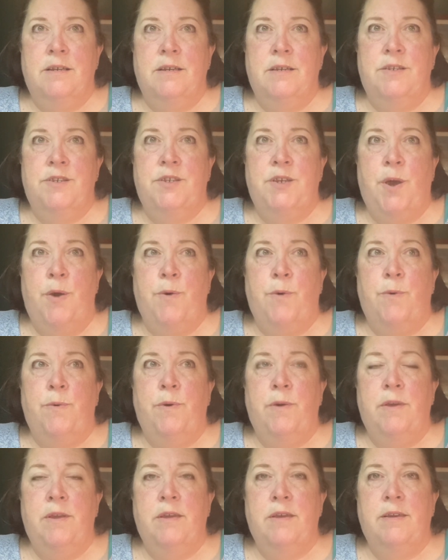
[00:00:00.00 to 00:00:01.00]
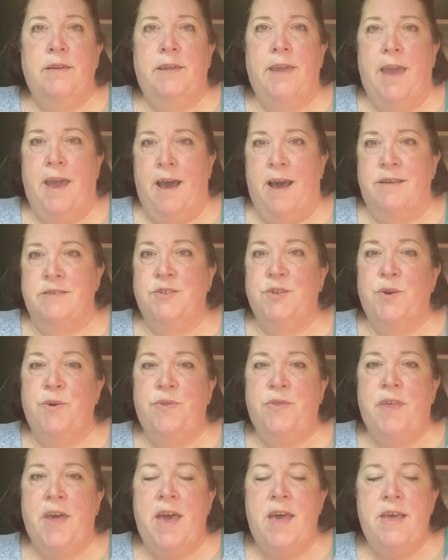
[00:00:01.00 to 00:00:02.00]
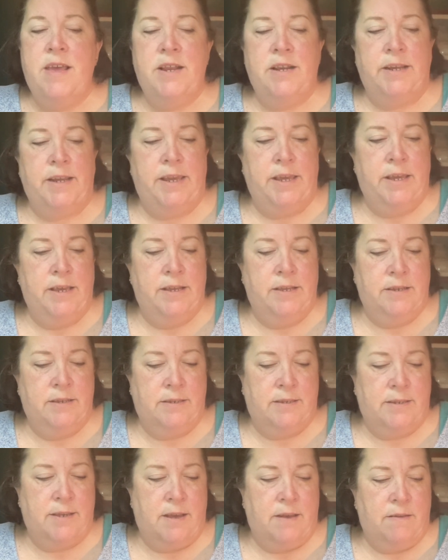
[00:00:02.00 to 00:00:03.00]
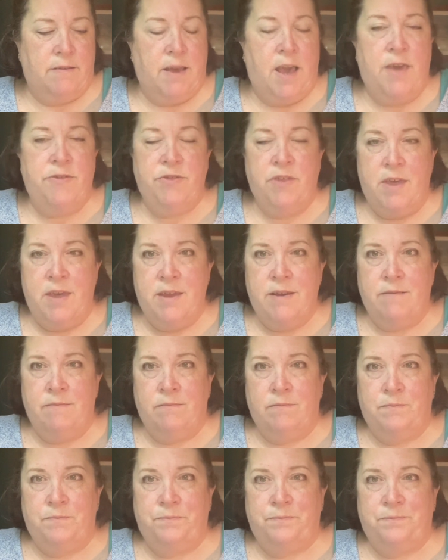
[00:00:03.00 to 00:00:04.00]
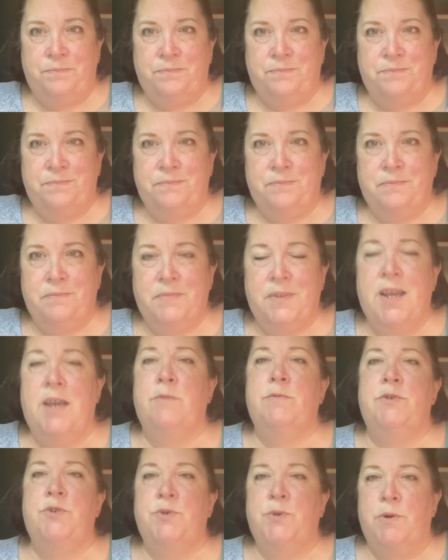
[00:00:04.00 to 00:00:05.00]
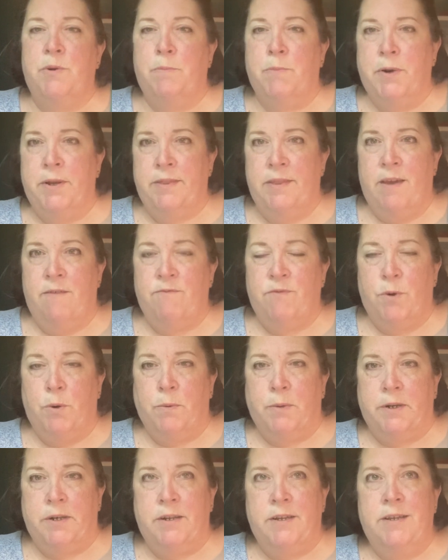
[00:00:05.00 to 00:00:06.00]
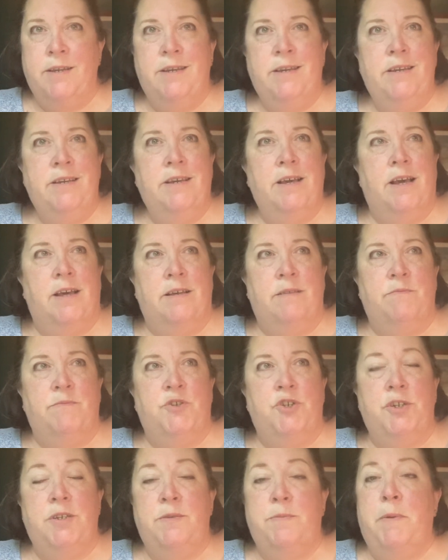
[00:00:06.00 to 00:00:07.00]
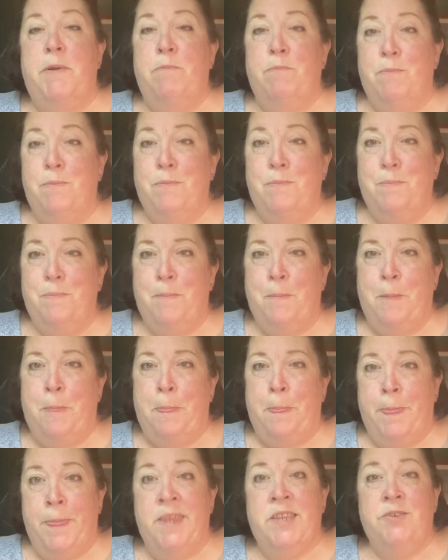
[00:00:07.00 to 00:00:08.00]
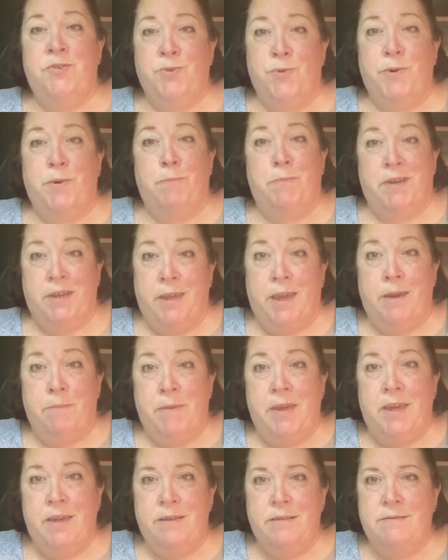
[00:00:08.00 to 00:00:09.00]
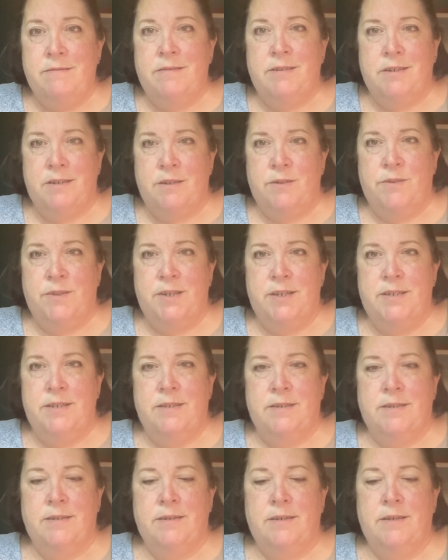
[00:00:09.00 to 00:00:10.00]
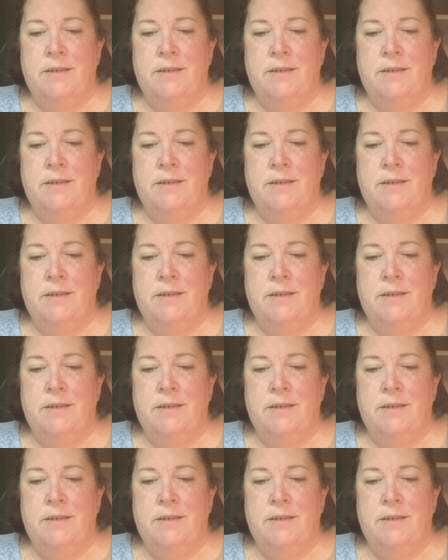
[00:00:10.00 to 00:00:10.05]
so yeah, so that is. I thought I would sort of bring that forward. She's been sort of bugging me to do this.